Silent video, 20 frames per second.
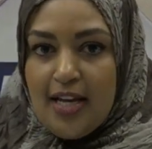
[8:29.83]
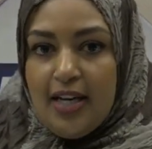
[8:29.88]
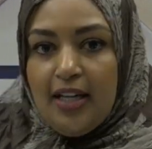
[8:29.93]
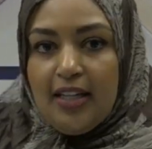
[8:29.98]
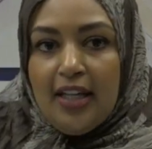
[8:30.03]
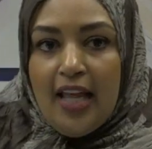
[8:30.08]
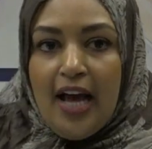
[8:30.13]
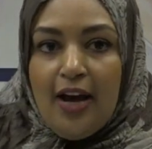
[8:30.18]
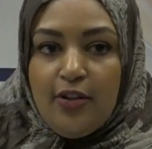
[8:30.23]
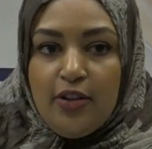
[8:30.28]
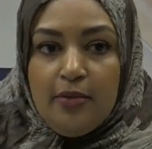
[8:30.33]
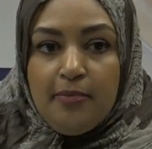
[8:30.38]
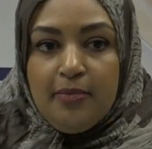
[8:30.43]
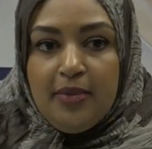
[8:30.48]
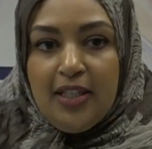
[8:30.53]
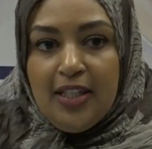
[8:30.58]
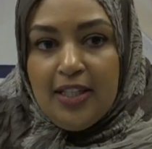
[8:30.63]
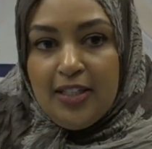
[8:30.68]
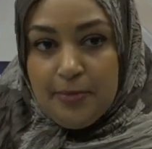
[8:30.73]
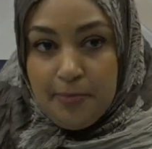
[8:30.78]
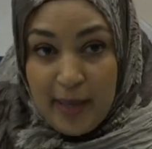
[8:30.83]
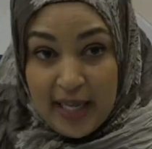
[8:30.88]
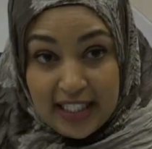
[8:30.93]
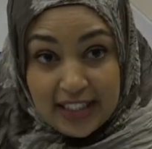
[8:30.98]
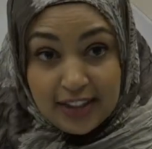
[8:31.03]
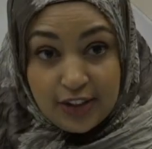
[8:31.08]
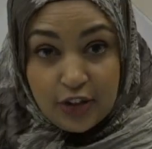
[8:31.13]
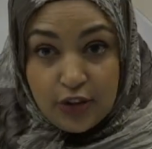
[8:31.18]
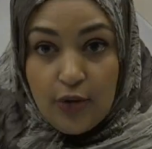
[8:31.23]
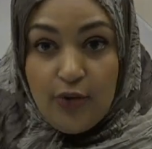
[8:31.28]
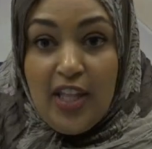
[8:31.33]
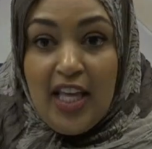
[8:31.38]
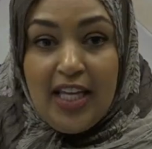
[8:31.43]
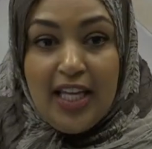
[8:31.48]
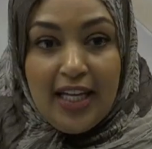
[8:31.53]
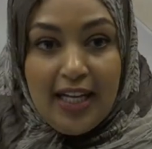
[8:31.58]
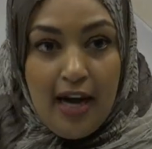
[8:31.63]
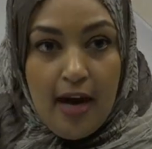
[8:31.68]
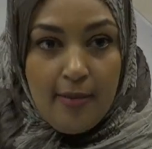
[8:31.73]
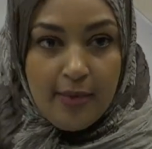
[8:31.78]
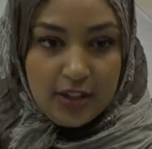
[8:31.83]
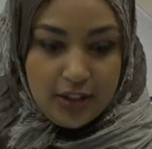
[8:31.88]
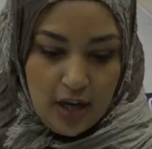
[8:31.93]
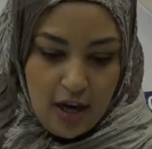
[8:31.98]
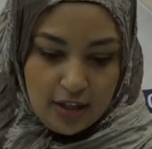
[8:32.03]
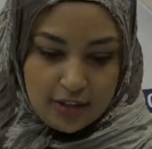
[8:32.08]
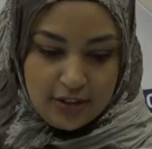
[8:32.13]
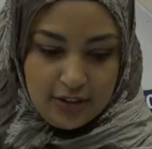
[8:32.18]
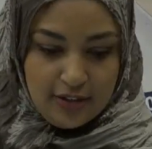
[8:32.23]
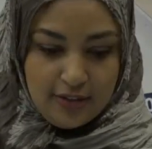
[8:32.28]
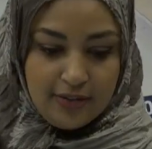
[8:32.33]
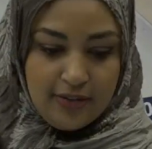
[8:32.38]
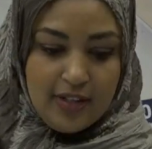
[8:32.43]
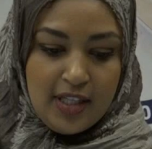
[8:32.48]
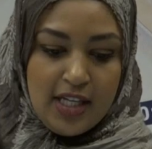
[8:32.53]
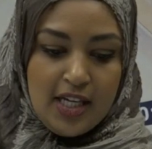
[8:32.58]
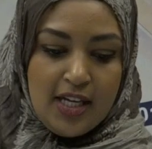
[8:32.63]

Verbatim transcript: and allow them the space so they can come and talk to you.